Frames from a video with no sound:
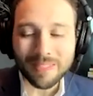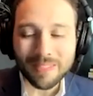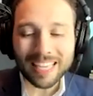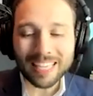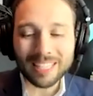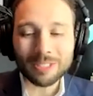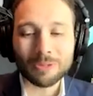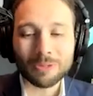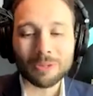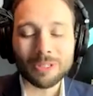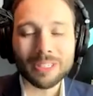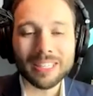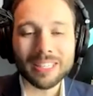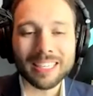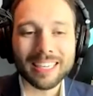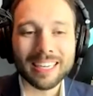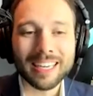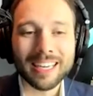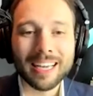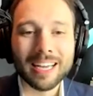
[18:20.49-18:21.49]
It's
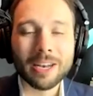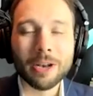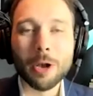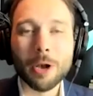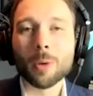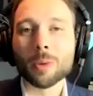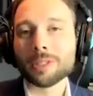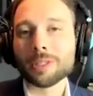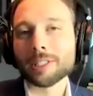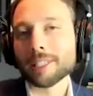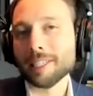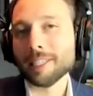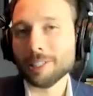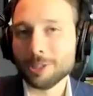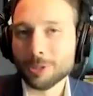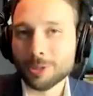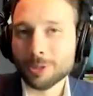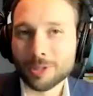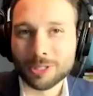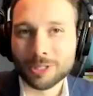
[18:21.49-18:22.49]
really no one's going to
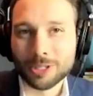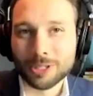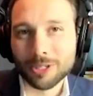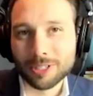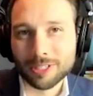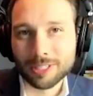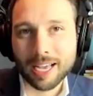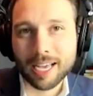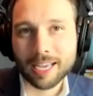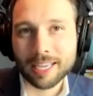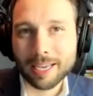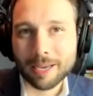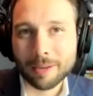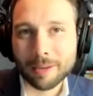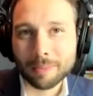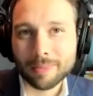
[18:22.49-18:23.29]
do it as good as I am,